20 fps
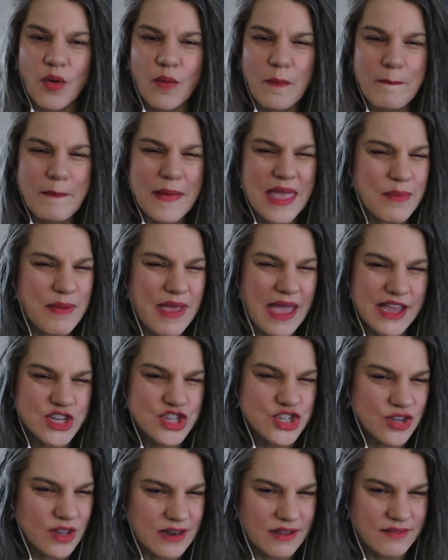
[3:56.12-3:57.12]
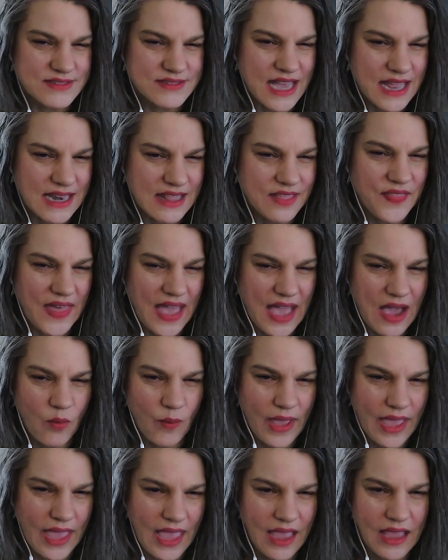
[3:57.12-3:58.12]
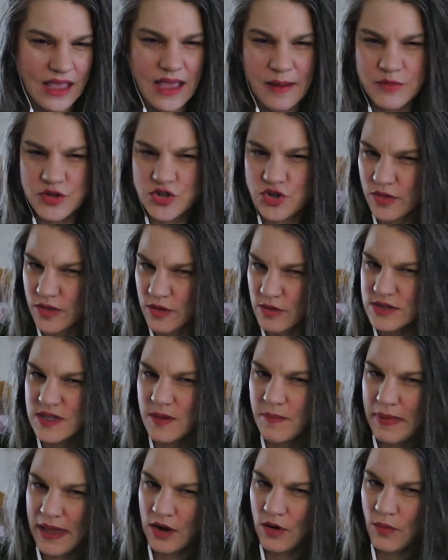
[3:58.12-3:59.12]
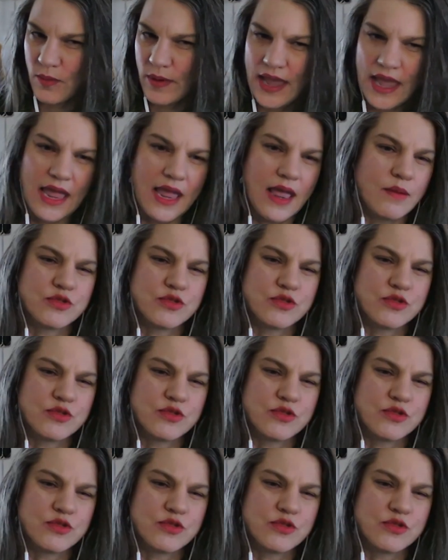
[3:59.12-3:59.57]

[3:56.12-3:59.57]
Maybe I shouldn't have done it that way. I'm sure there's a better way.